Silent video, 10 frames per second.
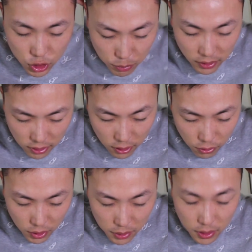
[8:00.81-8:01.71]
to my
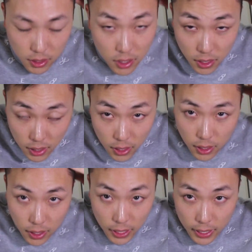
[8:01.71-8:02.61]
theory,
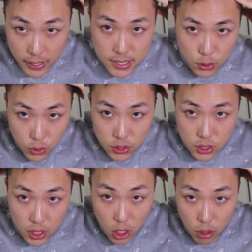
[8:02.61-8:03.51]
and it's going
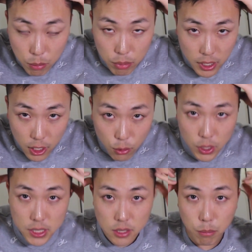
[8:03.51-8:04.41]
to help
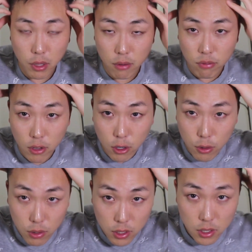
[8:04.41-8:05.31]
increase the blood
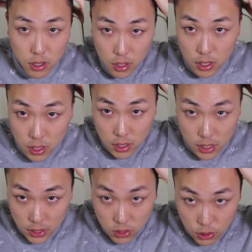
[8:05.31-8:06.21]
flow
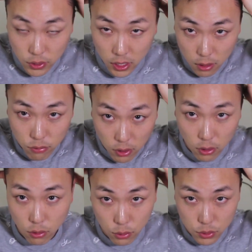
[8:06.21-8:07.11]
into the hair
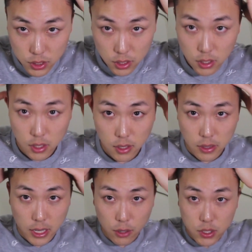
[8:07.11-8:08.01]
follicles.
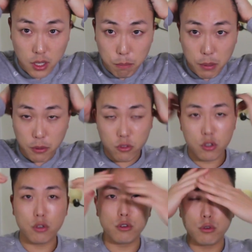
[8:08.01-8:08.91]
Now, some people
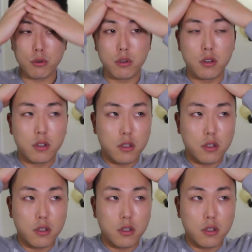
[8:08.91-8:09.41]
do,